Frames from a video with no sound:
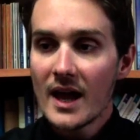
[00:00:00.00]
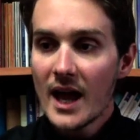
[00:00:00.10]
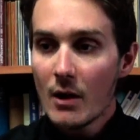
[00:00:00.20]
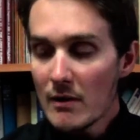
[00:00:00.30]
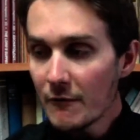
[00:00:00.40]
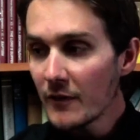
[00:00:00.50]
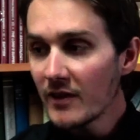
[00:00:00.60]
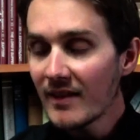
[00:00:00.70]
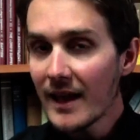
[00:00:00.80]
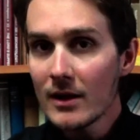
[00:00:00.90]
However, for the
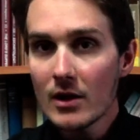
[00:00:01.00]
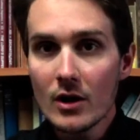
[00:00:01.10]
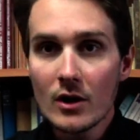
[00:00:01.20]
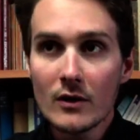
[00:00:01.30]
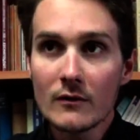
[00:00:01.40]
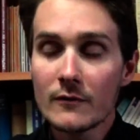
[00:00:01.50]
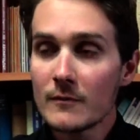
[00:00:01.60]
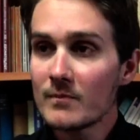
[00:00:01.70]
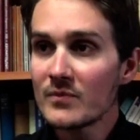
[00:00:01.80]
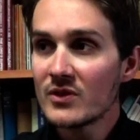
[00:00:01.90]
sake of
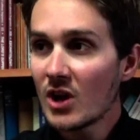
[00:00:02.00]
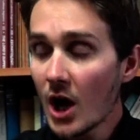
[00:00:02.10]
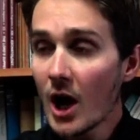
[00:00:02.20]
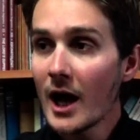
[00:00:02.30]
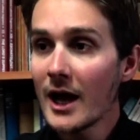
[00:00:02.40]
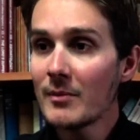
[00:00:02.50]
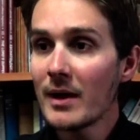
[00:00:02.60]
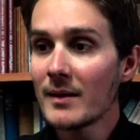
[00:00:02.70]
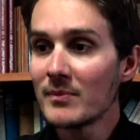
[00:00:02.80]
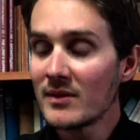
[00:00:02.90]
time
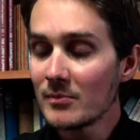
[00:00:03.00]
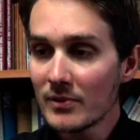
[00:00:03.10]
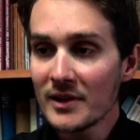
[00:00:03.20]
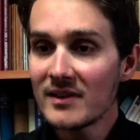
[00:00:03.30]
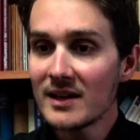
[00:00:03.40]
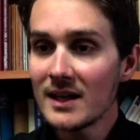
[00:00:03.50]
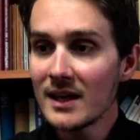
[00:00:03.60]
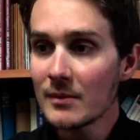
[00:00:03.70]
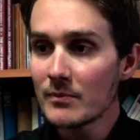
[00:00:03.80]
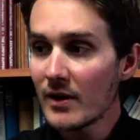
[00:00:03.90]
and simplicity
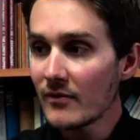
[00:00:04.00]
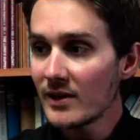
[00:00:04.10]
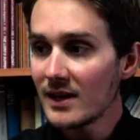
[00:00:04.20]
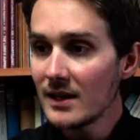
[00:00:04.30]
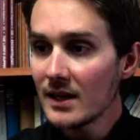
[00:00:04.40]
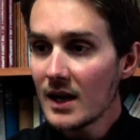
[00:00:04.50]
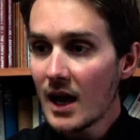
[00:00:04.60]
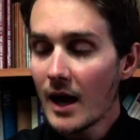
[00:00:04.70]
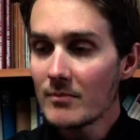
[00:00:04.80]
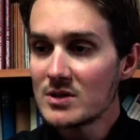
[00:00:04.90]
and brevity,
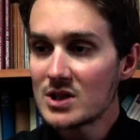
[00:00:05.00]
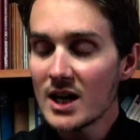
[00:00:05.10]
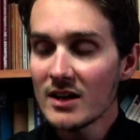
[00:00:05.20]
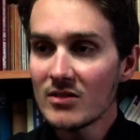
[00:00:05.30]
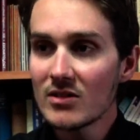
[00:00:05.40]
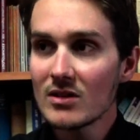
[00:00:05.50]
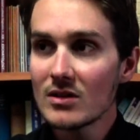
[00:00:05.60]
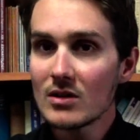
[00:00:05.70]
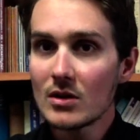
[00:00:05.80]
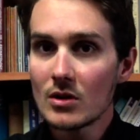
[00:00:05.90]
I'm just
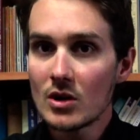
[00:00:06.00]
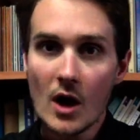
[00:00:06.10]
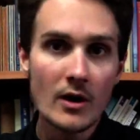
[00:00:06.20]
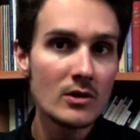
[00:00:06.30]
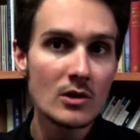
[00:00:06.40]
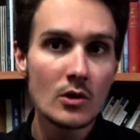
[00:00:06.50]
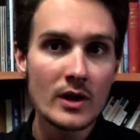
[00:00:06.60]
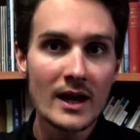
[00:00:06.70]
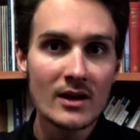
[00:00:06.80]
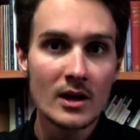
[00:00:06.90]
going to look
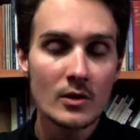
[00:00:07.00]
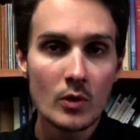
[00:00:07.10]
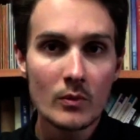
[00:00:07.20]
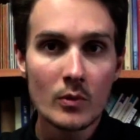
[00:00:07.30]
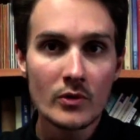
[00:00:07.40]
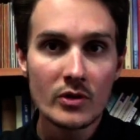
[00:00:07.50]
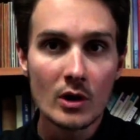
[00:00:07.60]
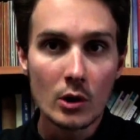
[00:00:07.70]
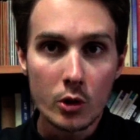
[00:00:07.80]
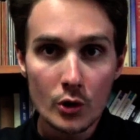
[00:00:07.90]
at kind of what was the
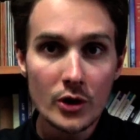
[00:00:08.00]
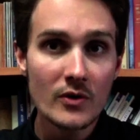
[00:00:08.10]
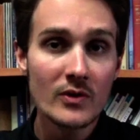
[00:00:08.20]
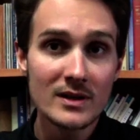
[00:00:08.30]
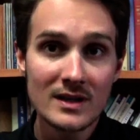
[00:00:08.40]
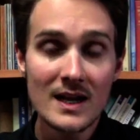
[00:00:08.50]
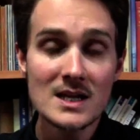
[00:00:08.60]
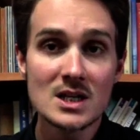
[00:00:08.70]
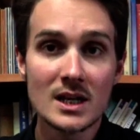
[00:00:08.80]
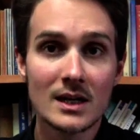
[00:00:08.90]
Lutheran
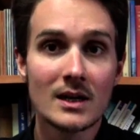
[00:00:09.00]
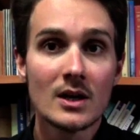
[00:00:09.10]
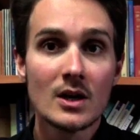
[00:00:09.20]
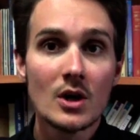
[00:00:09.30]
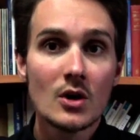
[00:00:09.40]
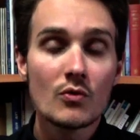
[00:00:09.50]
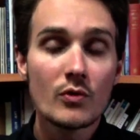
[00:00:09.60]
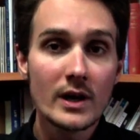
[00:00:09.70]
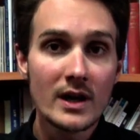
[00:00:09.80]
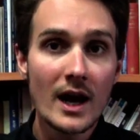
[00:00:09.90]
teaching
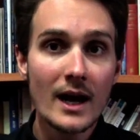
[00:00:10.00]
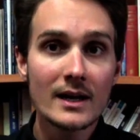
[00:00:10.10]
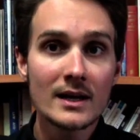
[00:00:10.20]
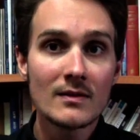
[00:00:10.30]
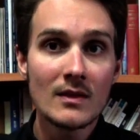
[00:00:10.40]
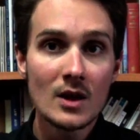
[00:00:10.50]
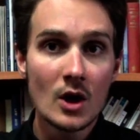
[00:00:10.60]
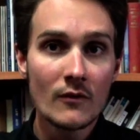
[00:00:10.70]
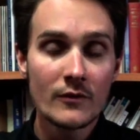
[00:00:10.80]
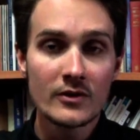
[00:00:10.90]
regarding the
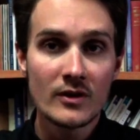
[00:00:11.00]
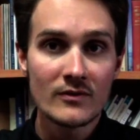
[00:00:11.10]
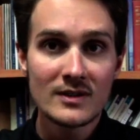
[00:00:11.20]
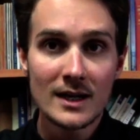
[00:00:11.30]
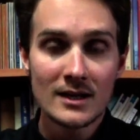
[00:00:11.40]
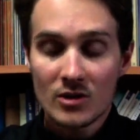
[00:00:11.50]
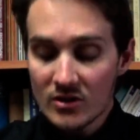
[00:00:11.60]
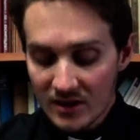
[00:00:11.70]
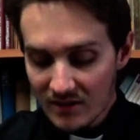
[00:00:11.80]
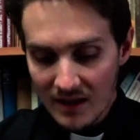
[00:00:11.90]
office of deacon, because
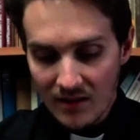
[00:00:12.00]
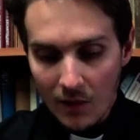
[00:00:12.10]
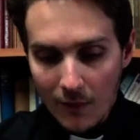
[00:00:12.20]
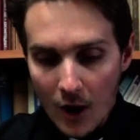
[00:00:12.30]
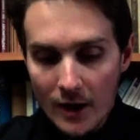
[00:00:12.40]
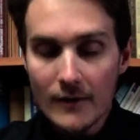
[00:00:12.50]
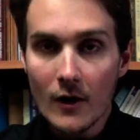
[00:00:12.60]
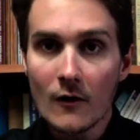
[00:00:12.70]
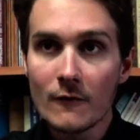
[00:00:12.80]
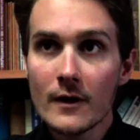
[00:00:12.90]
there's a lot
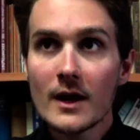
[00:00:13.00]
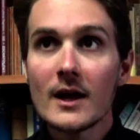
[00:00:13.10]
of